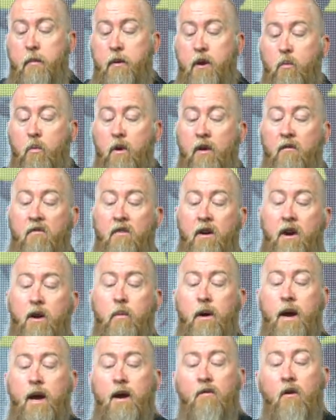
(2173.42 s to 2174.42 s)
Maybe you're one
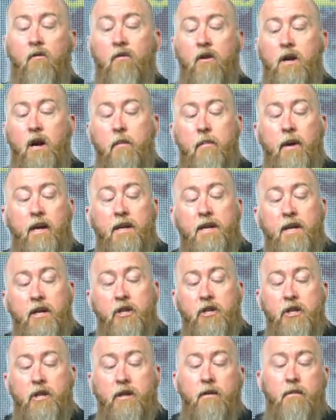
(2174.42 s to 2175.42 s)
friend away of overcoming
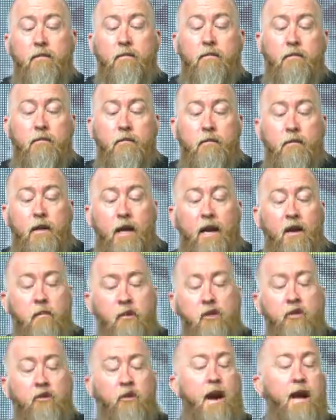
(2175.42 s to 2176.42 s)
addiction that
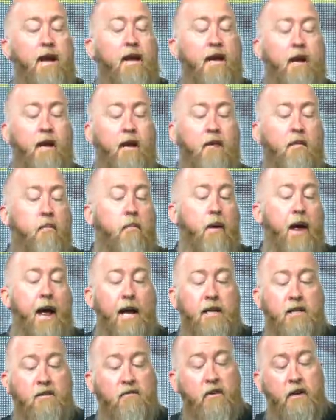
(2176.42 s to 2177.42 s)
you've been trying to get
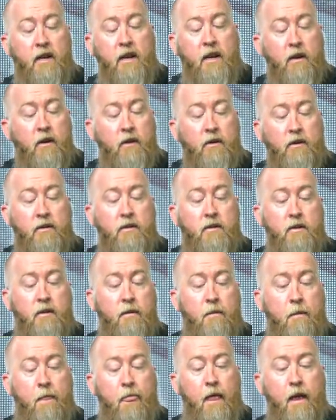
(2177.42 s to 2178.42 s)
past for
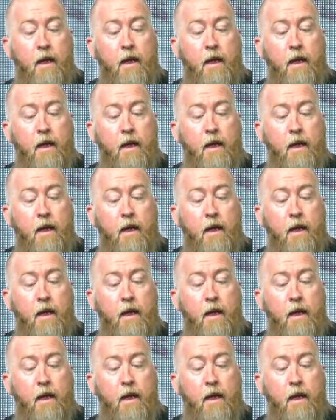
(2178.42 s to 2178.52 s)
years.